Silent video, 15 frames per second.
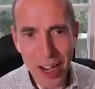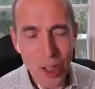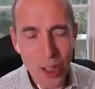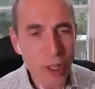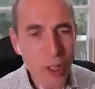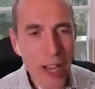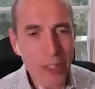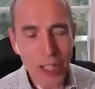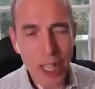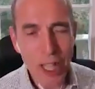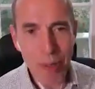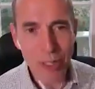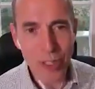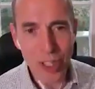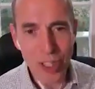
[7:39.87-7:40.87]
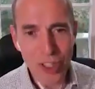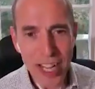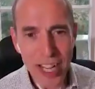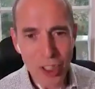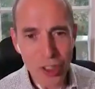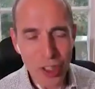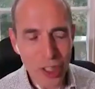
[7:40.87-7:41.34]
you go to their business
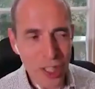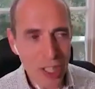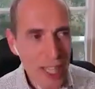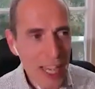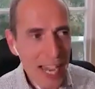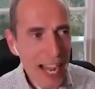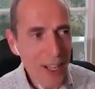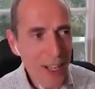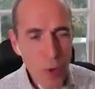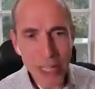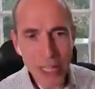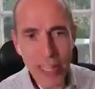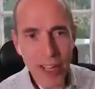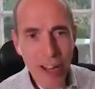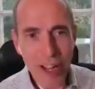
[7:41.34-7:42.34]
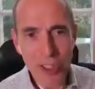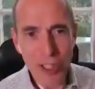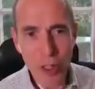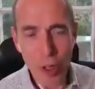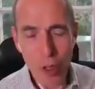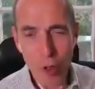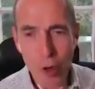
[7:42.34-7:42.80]
section and you read an
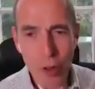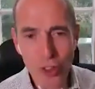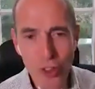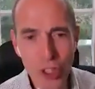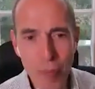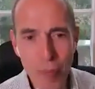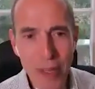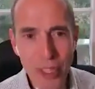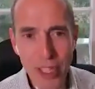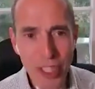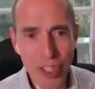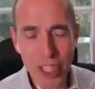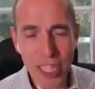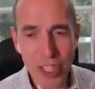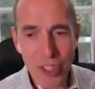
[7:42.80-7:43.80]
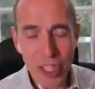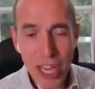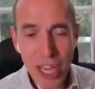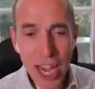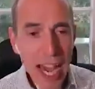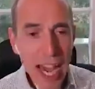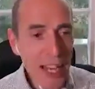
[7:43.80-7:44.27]
article on CBDCs,
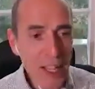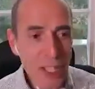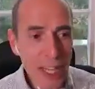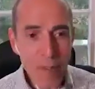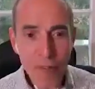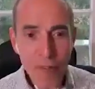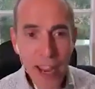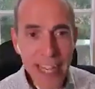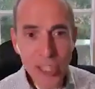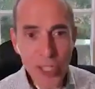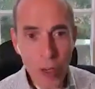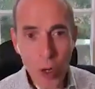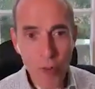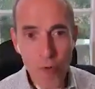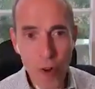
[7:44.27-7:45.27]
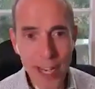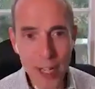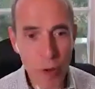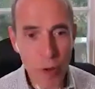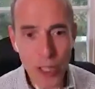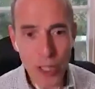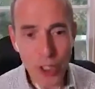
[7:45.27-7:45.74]
and in vain you look for any
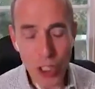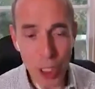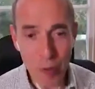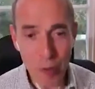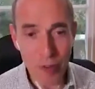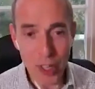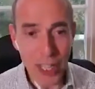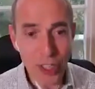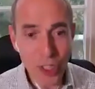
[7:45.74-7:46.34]
criticism of this.